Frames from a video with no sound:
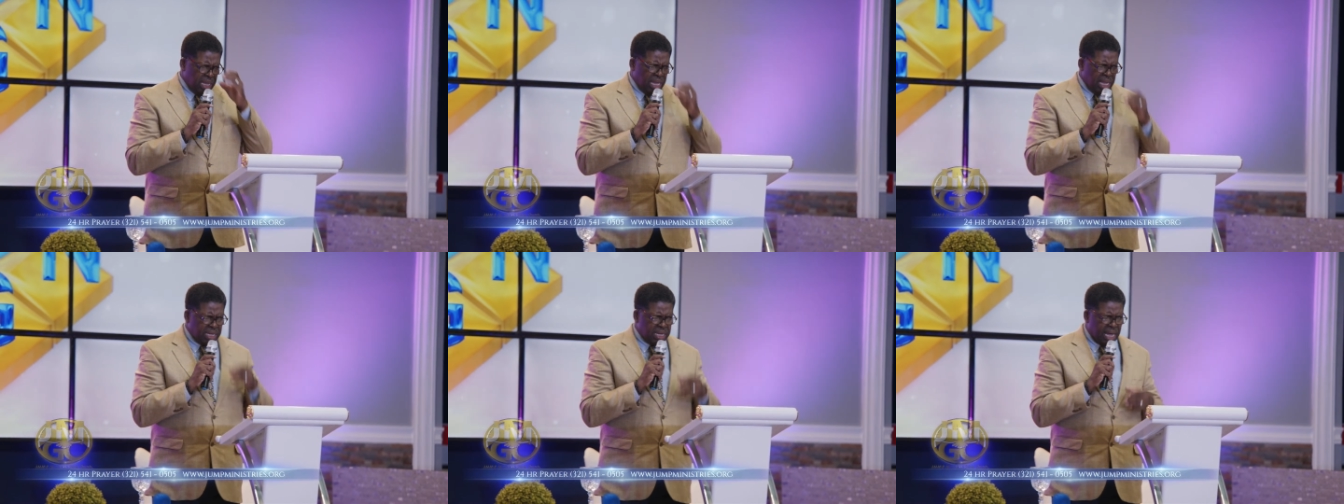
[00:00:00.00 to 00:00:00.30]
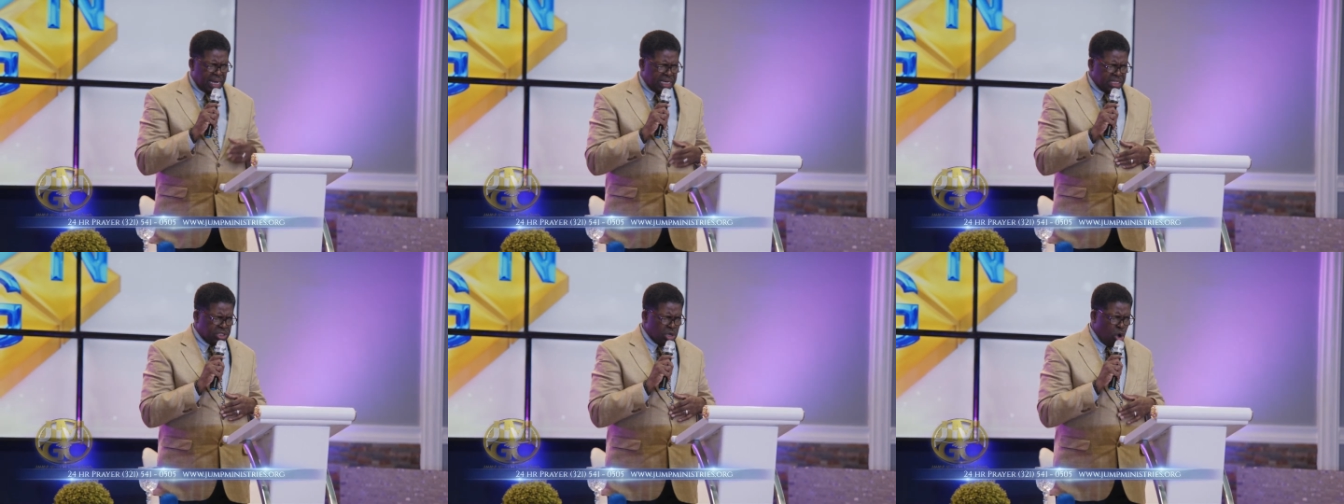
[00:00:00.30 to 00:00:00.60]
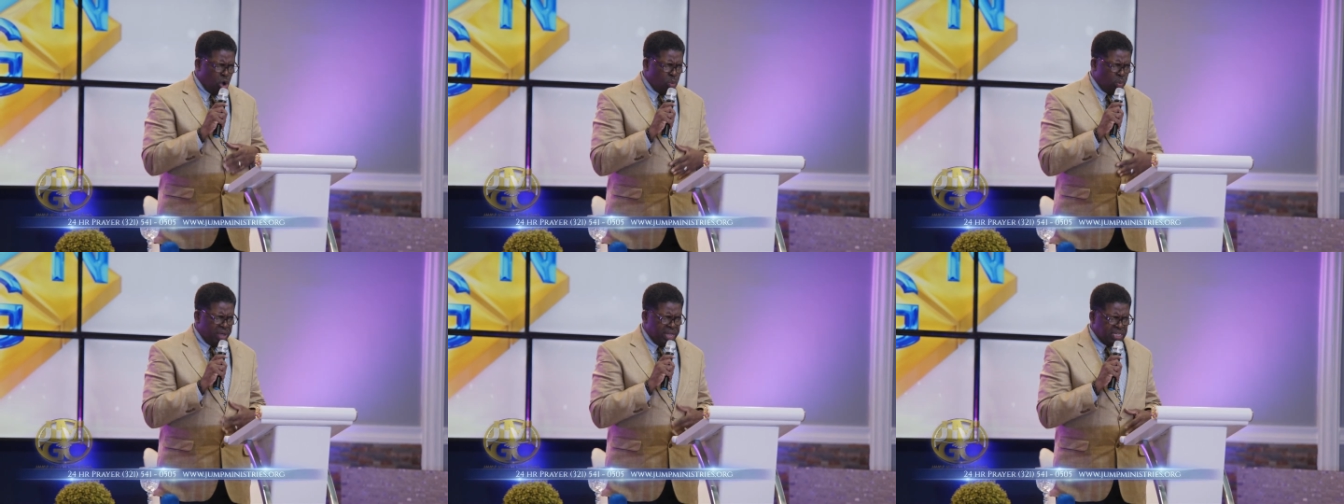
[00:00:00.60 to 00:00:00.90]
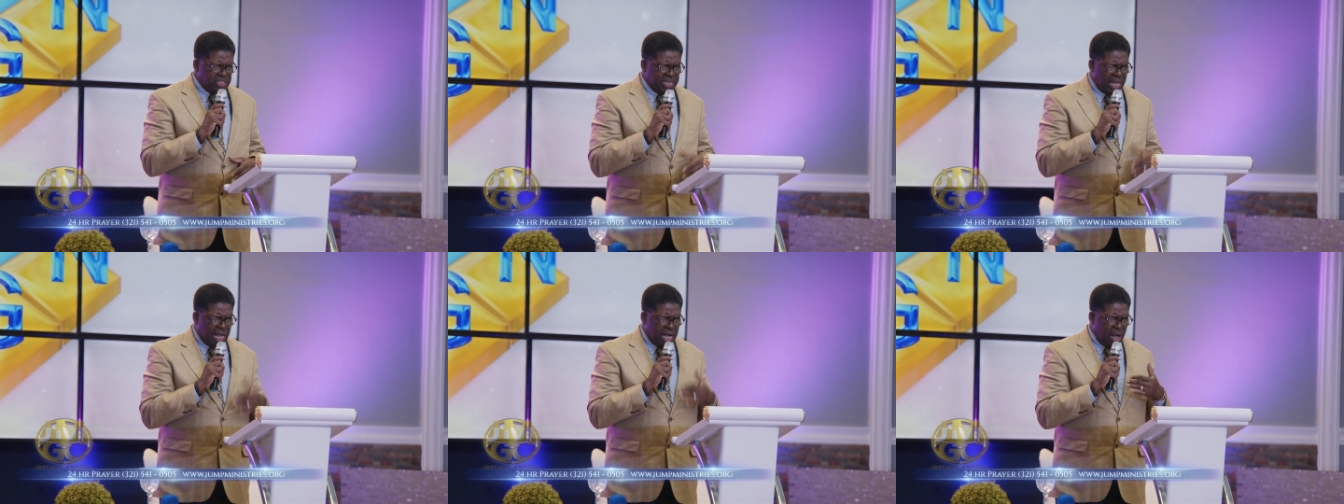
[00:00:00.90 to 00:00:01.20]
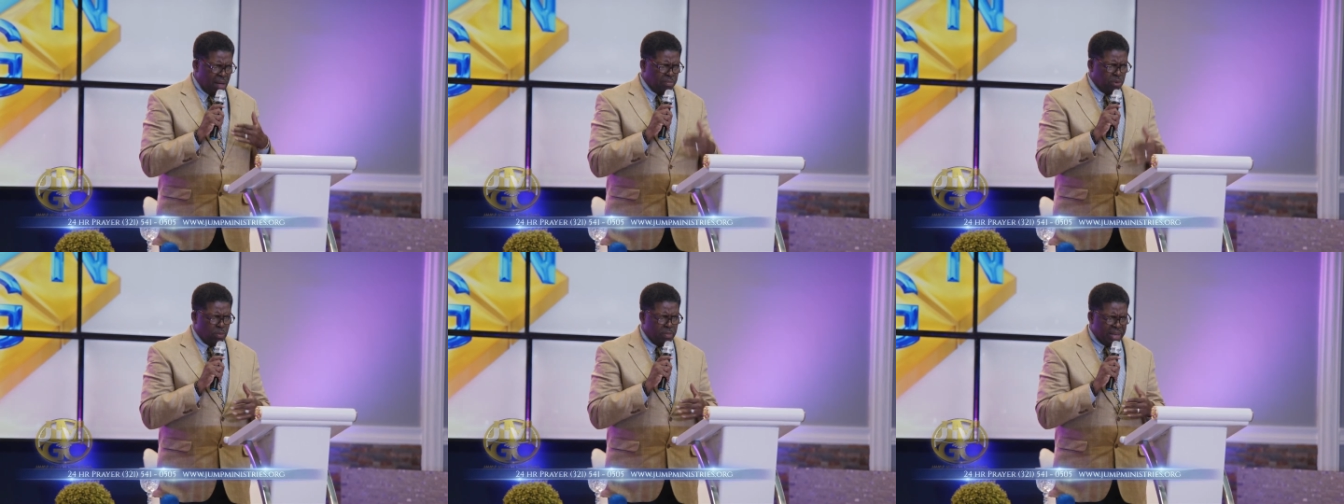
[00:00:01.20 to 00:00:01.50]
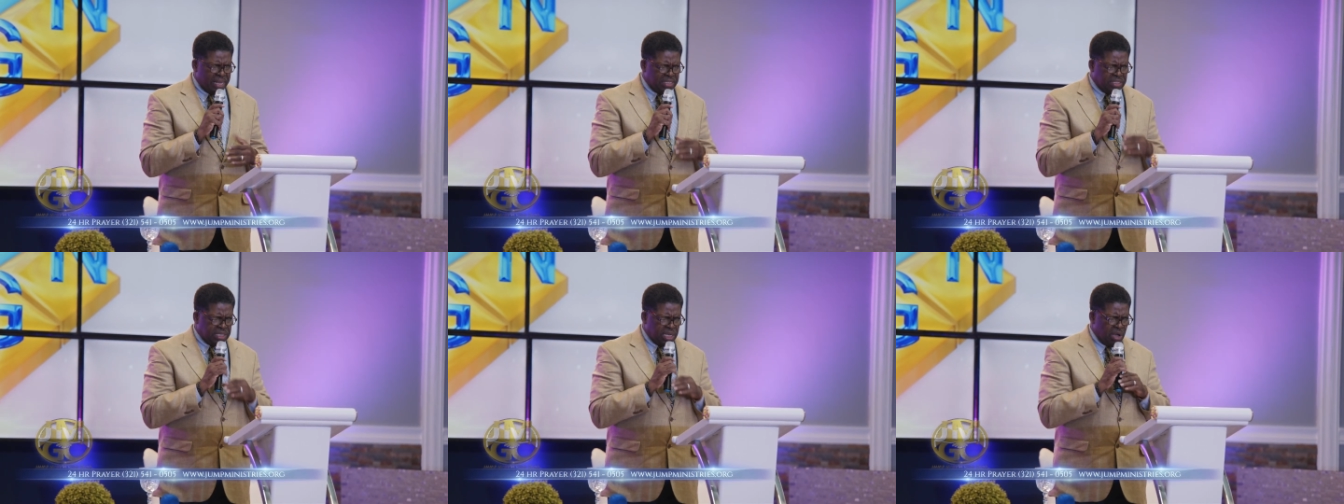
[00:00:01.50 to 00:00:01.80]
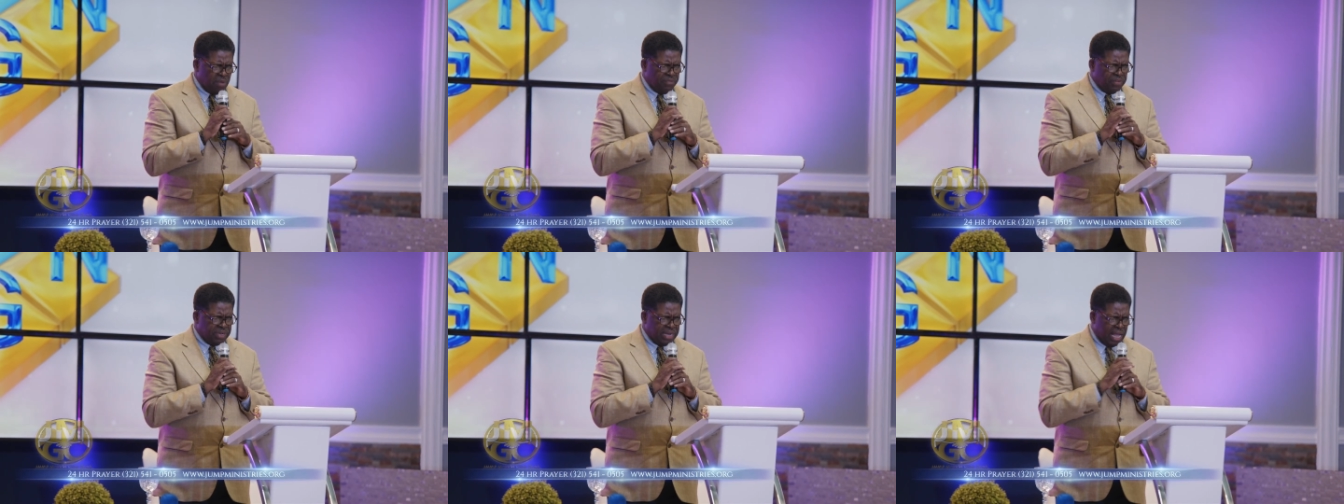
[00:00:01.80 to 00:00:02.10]
And God, as always, I humble
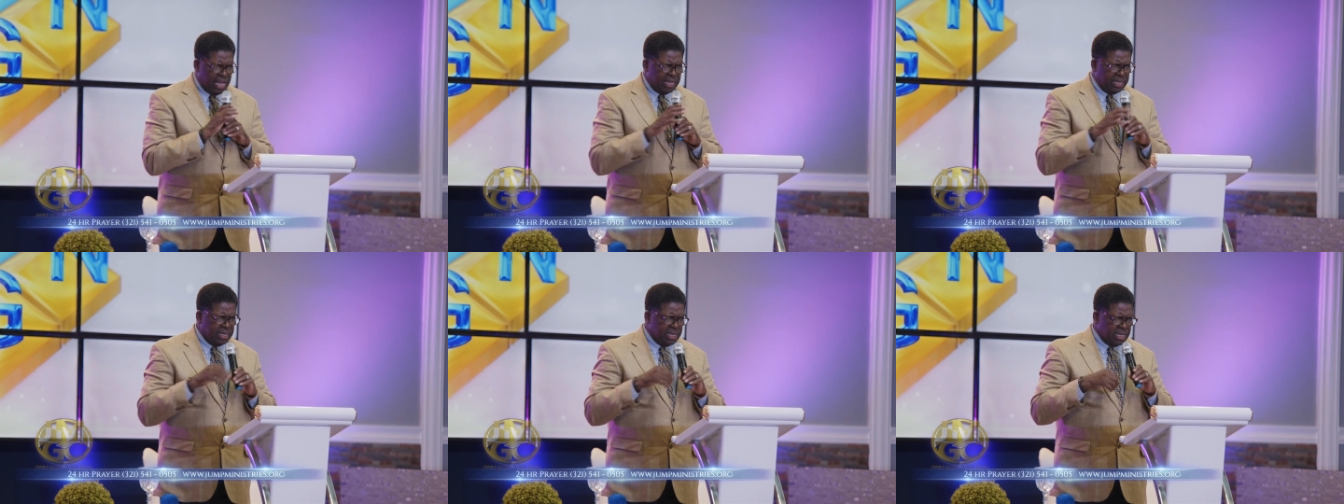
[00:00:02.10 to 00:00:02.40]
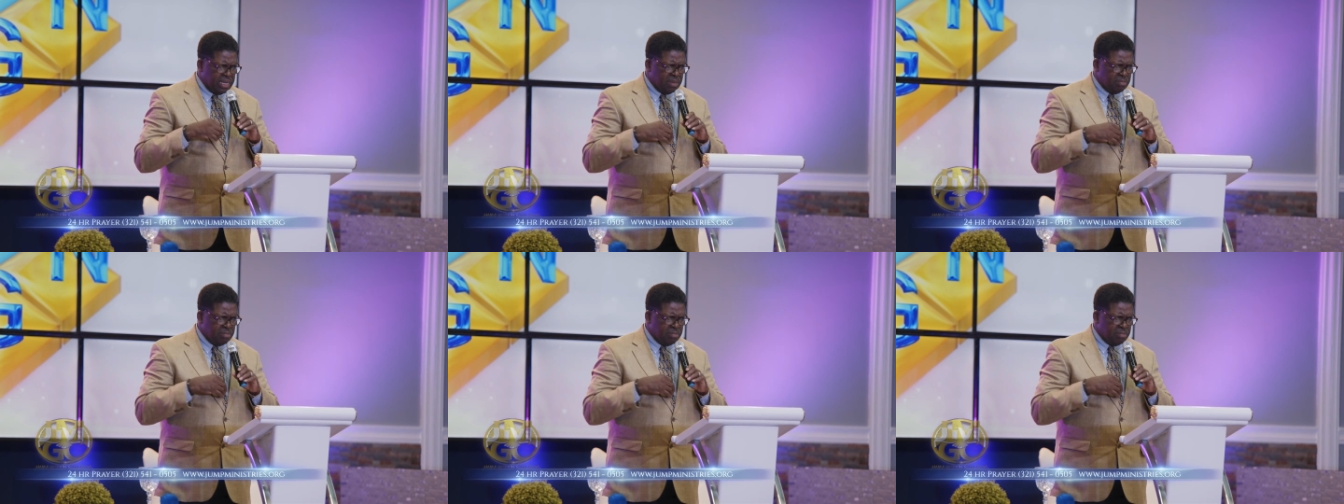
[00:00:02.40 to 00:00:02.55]
myself and I